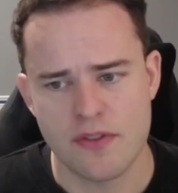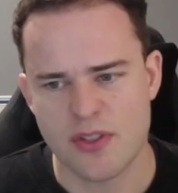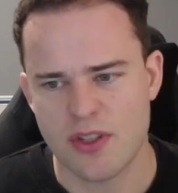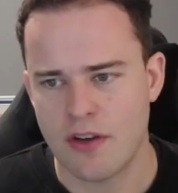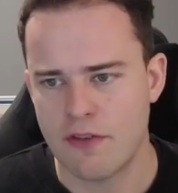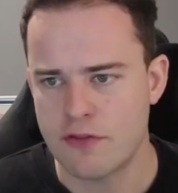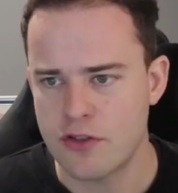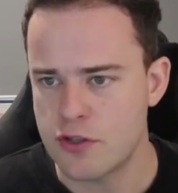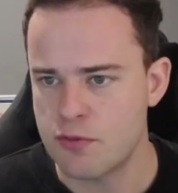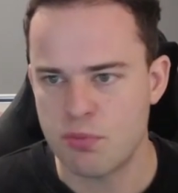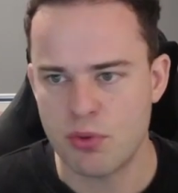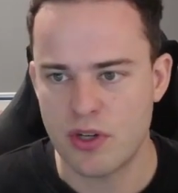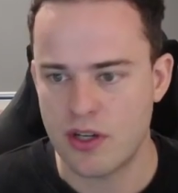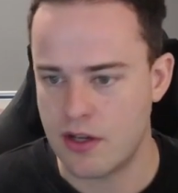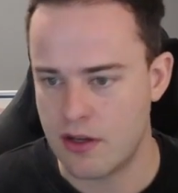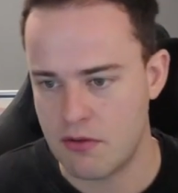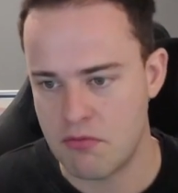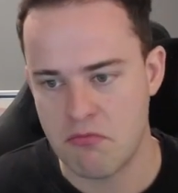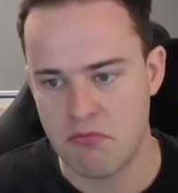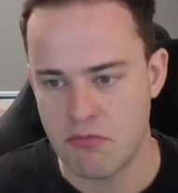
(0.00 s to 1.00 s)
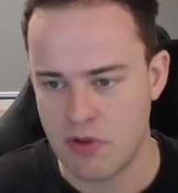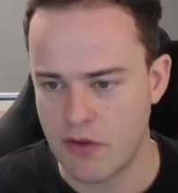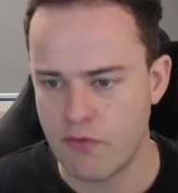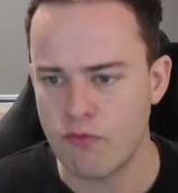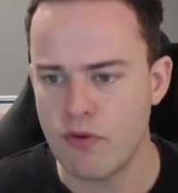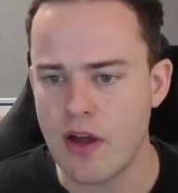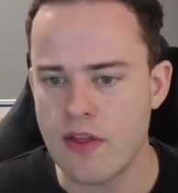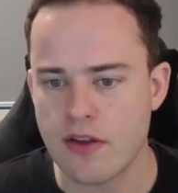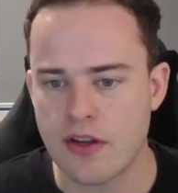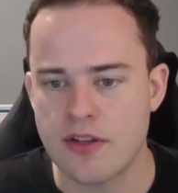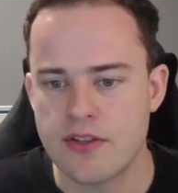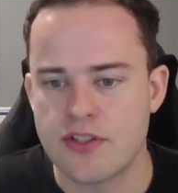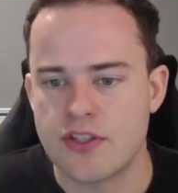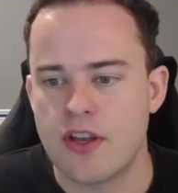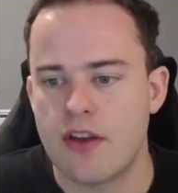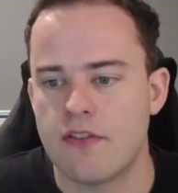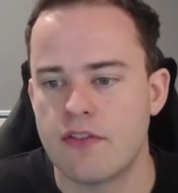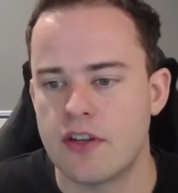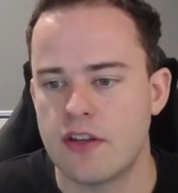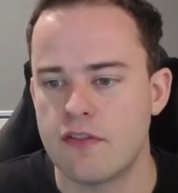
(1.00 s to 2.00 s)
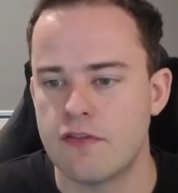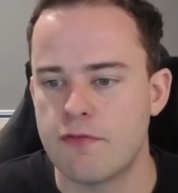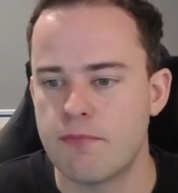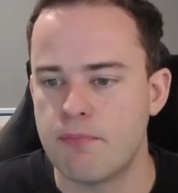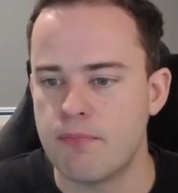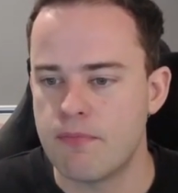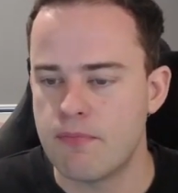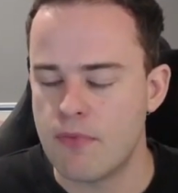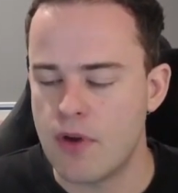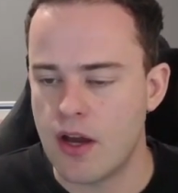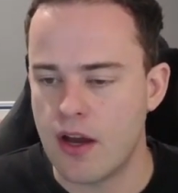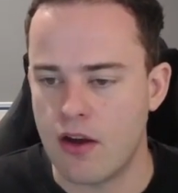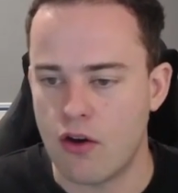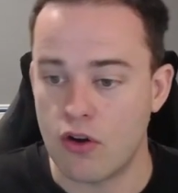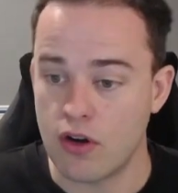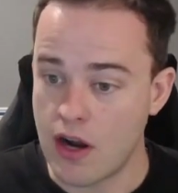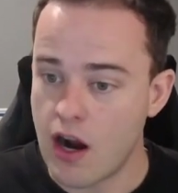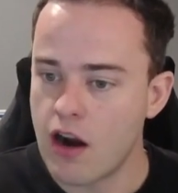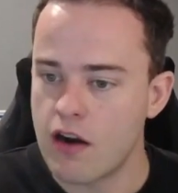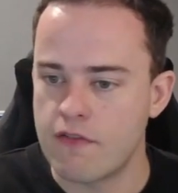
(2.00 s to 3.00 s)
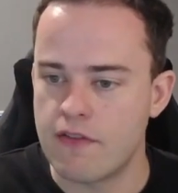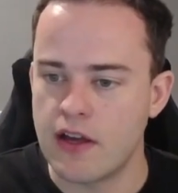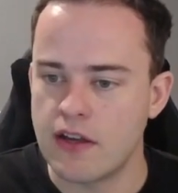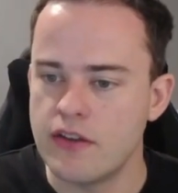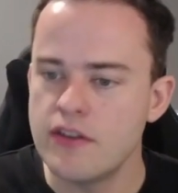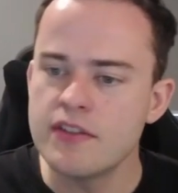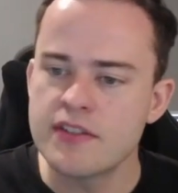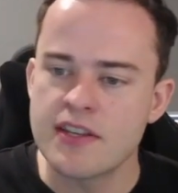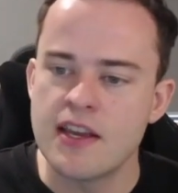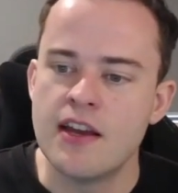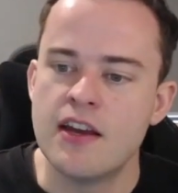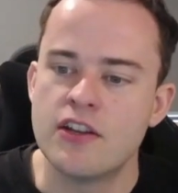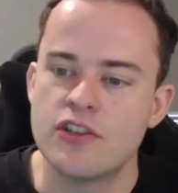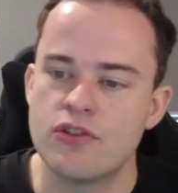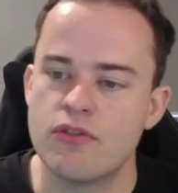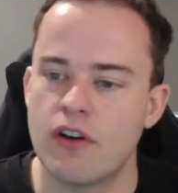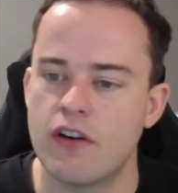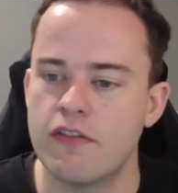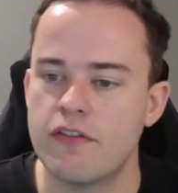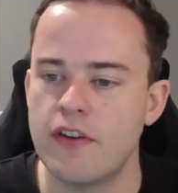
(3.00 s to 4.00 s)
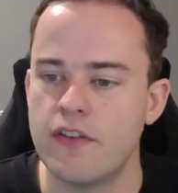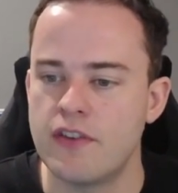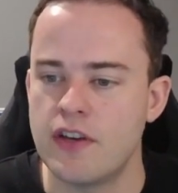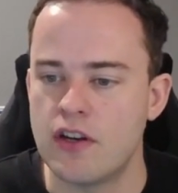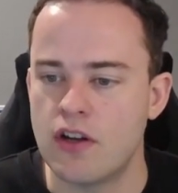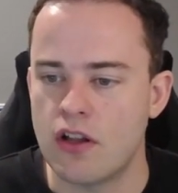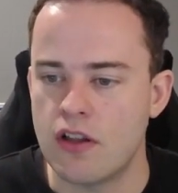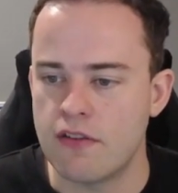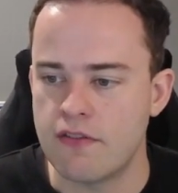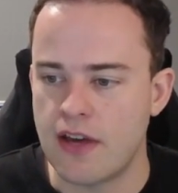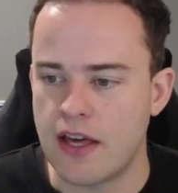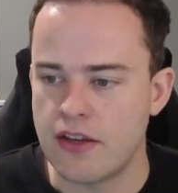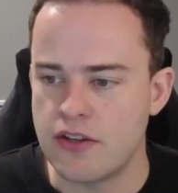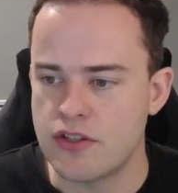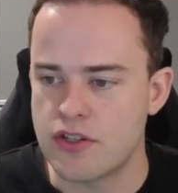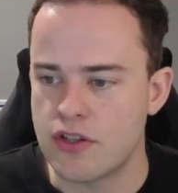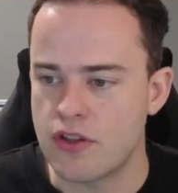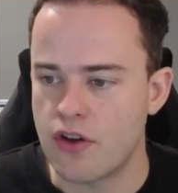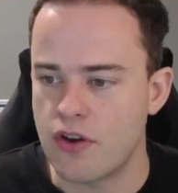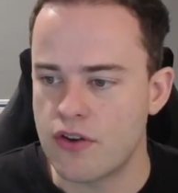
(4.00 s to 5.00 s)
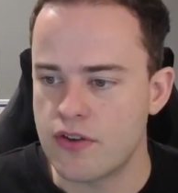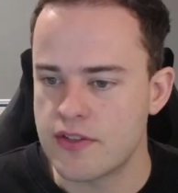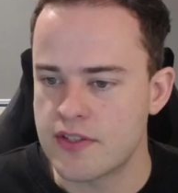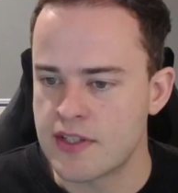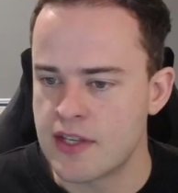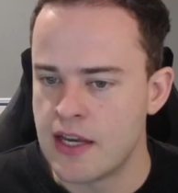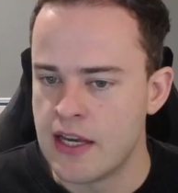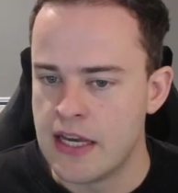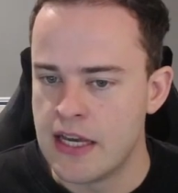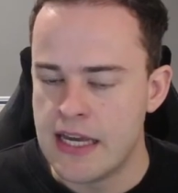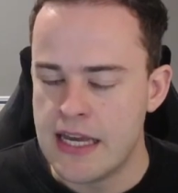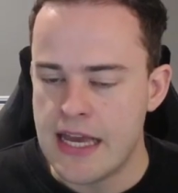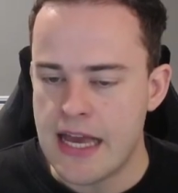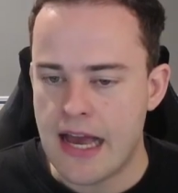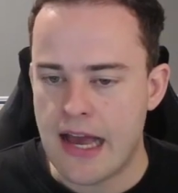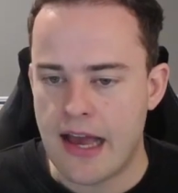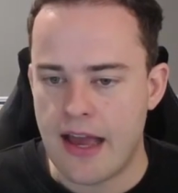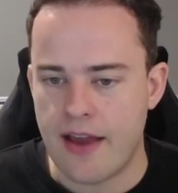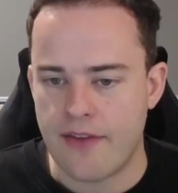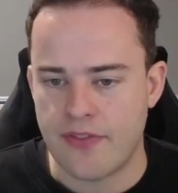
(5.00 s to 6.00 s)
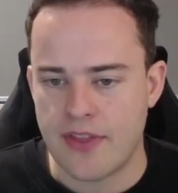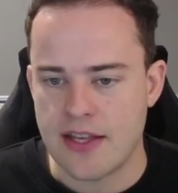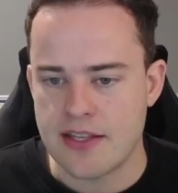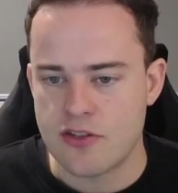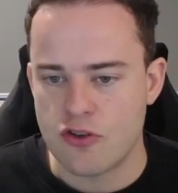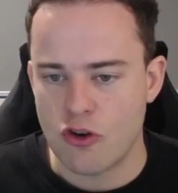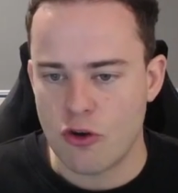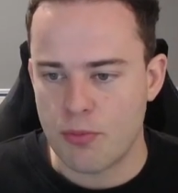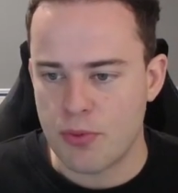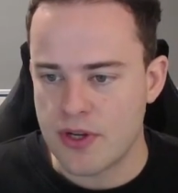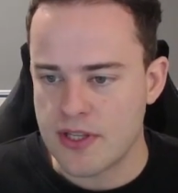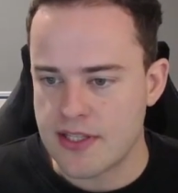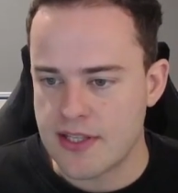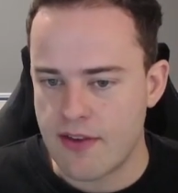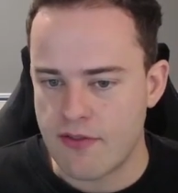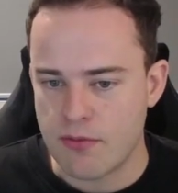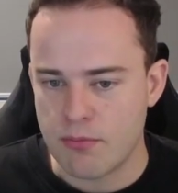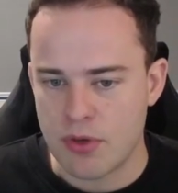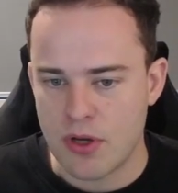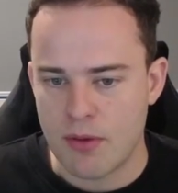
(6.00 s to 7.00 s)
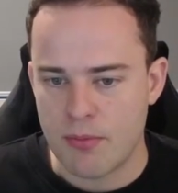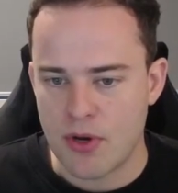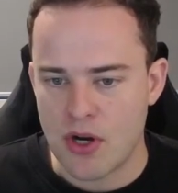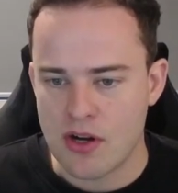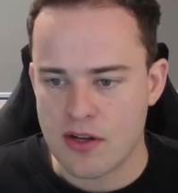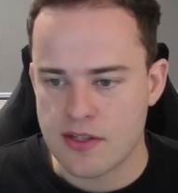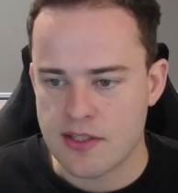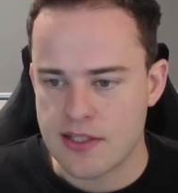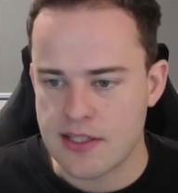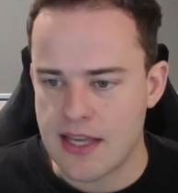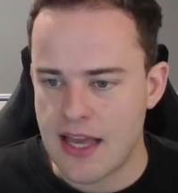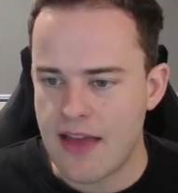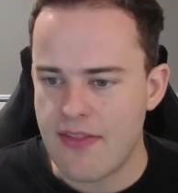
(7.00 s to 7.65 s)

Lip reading: So I've just put a rather conservative, on current values, $250 value to those at that 0.7 per box.